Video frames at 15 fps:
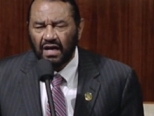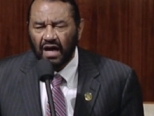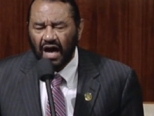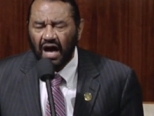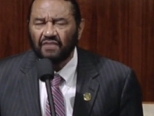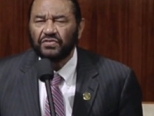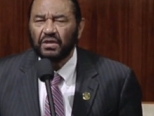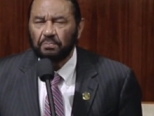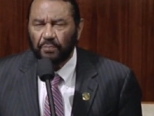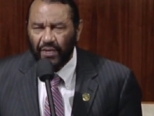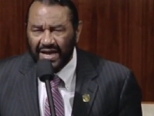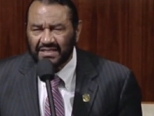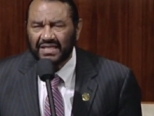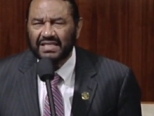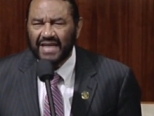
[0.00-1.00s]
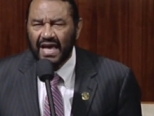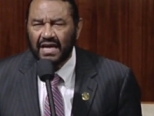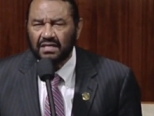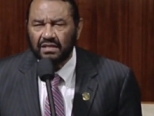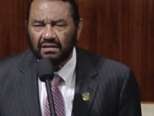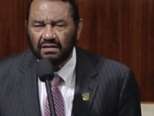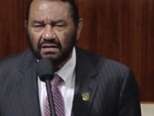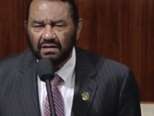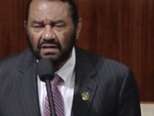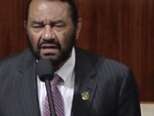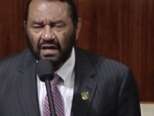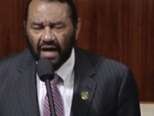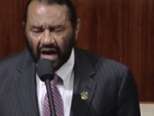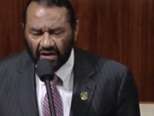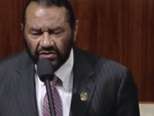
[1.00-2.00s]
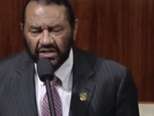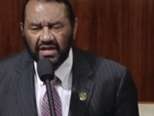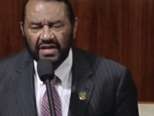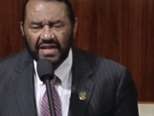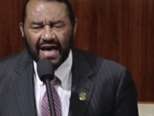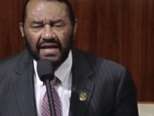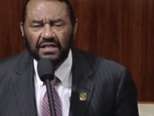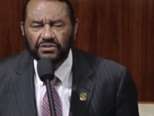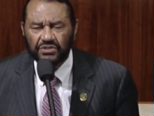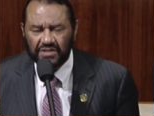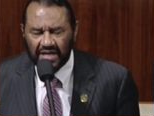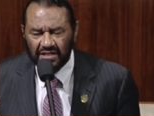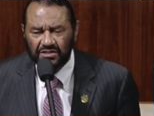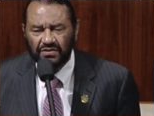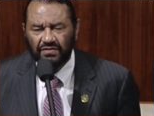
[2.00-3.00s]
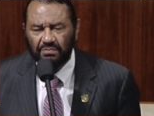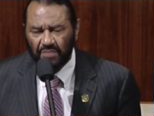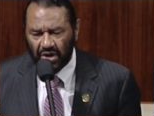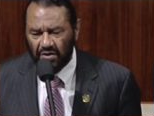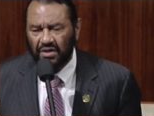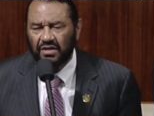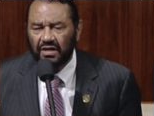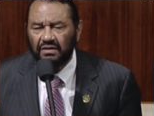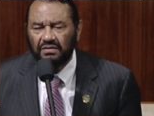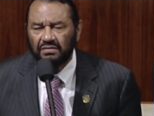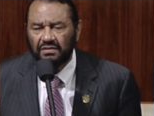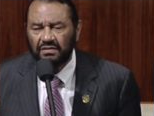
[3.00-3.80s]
of the President of the United States of America